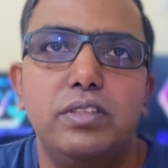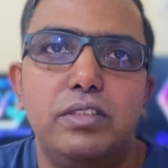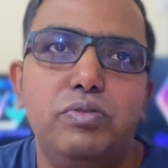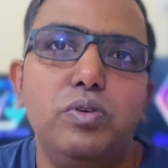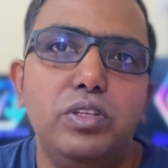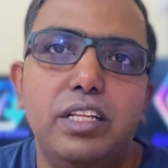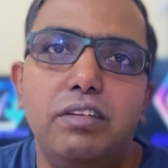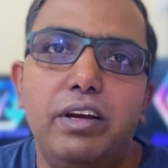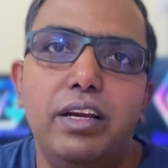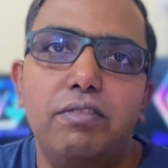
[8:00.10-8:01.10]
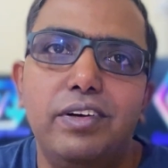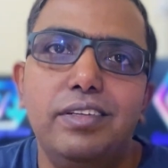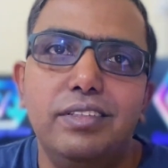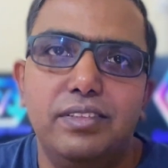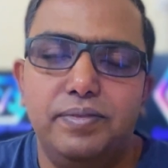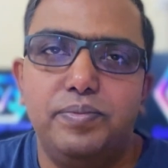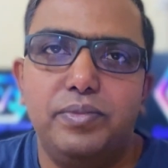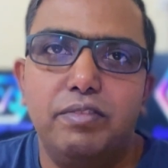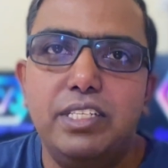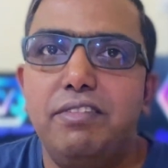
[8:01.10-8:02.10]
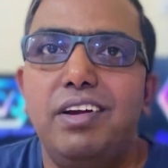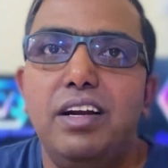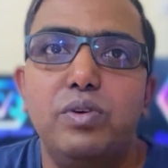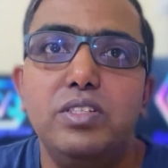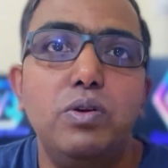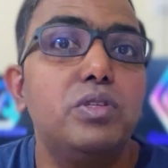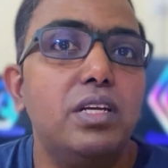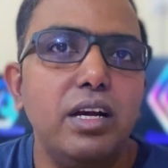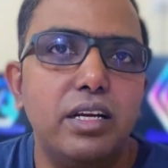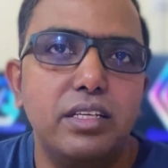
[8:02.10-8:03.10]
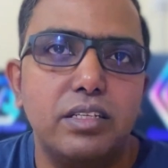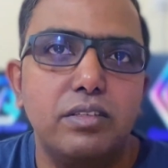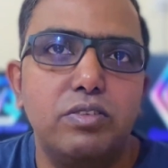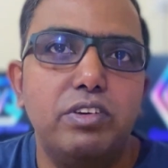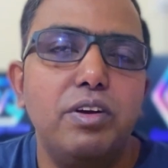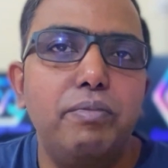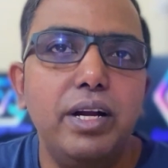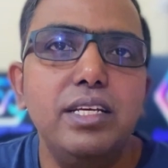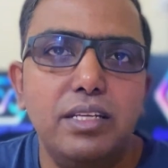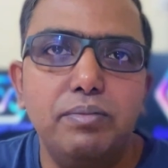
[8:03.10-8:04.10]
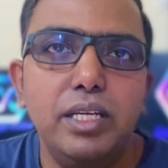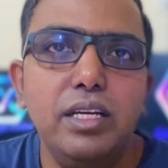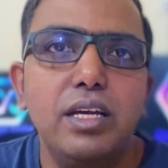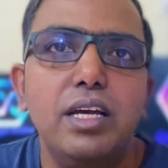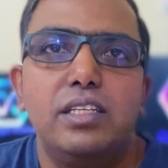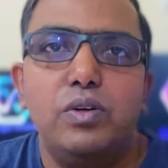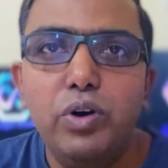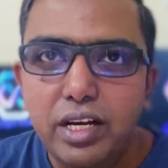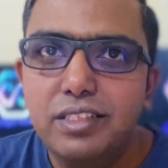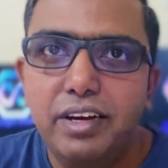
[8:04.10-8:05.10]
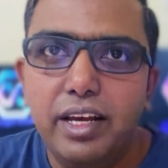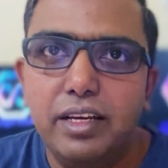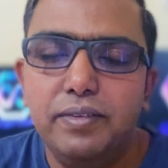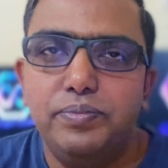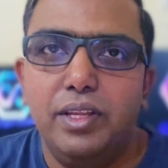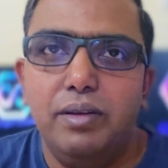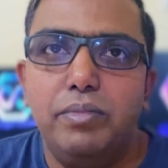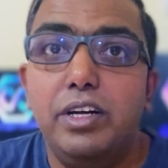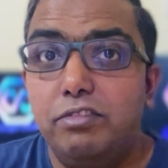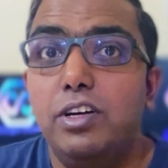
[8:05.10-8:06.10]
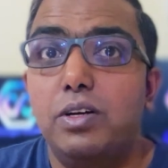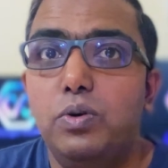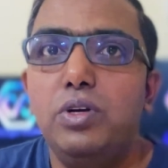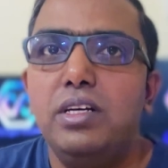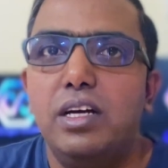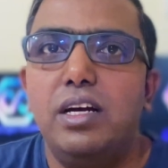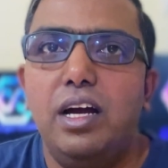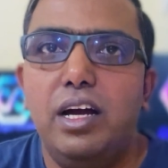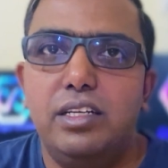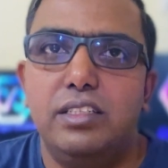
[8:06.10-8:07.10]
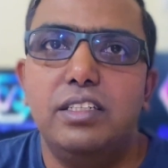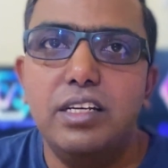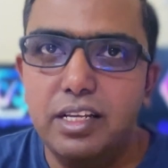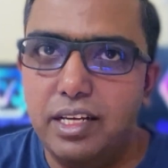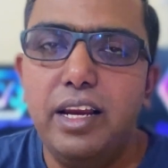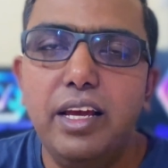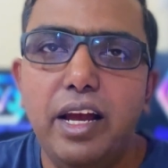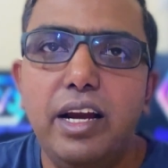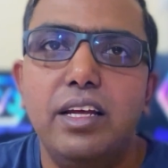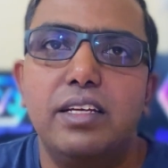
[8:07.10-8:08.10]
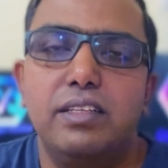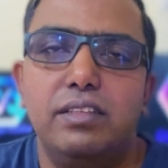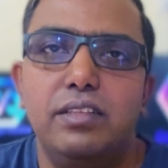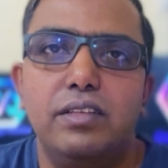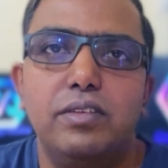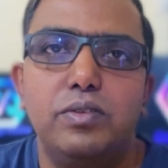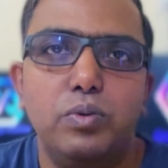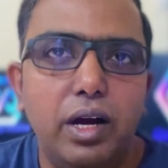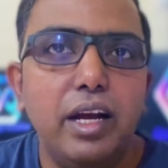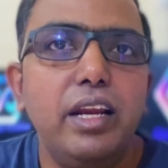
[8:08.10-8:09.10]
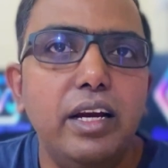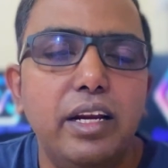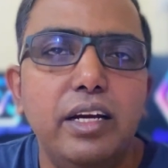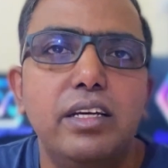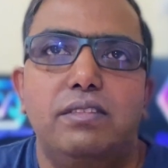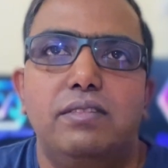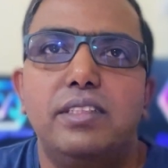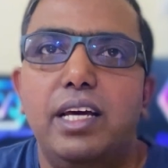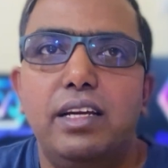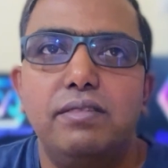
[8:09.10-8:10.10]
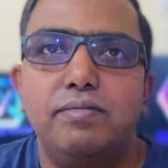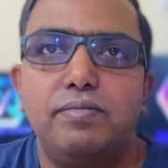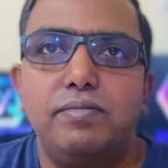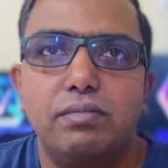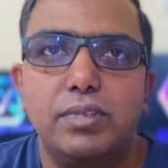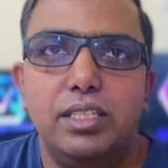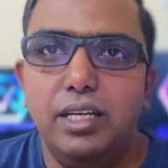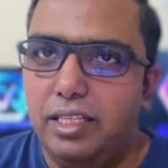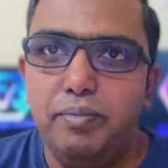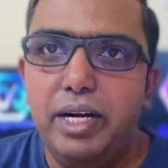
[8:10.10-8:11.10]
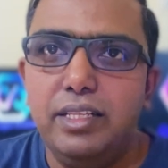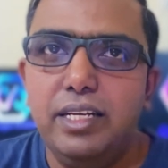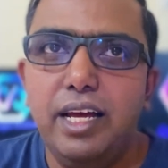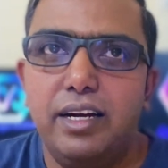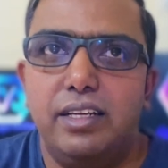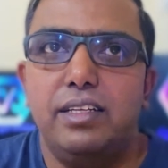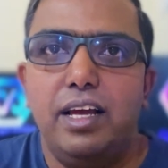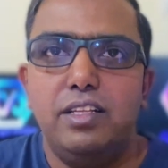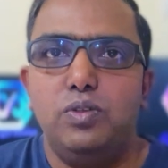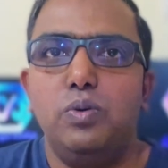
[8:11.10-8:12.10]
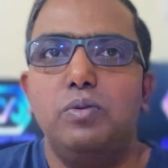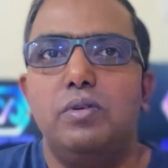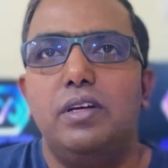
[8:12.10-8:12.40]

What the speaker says: the fourth and the final one, which I felt was solution architecture. So when you're building something, coding is fine, but if you're good at designing it, to architect it, then nothing better than that. So